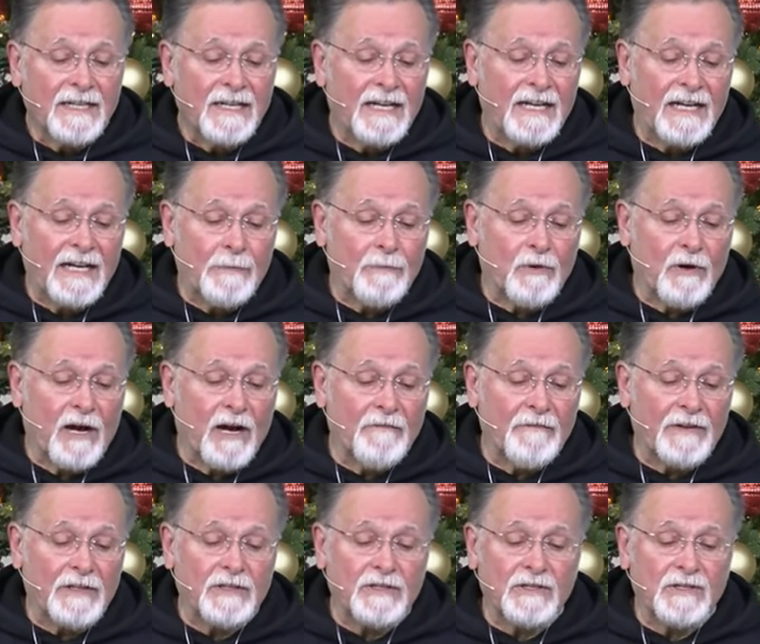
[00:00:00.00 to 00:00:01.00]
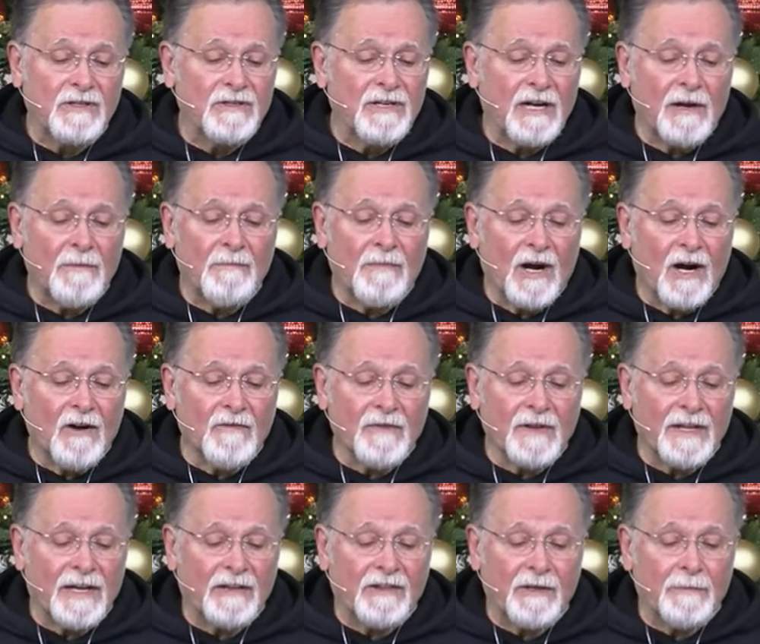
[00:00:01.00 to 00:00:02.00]
in a province, do not
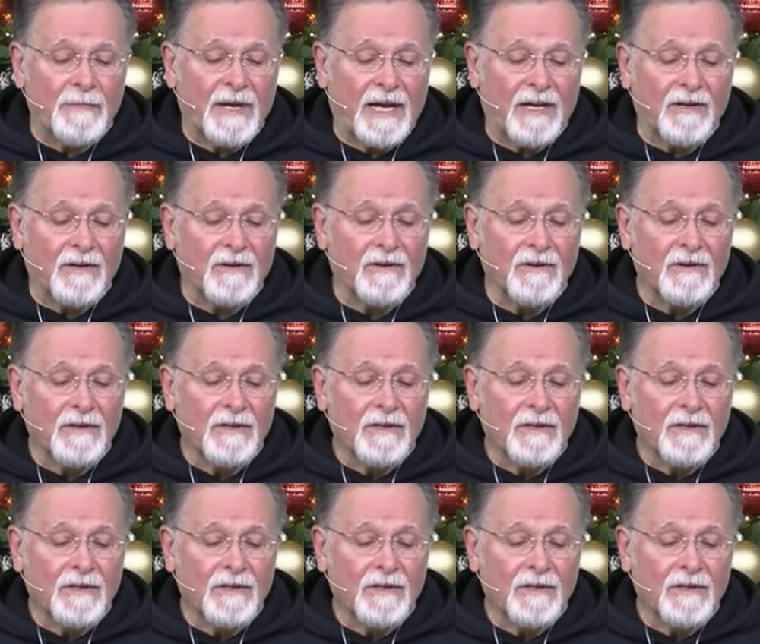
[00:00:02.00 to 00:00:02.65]
marvel at the matter.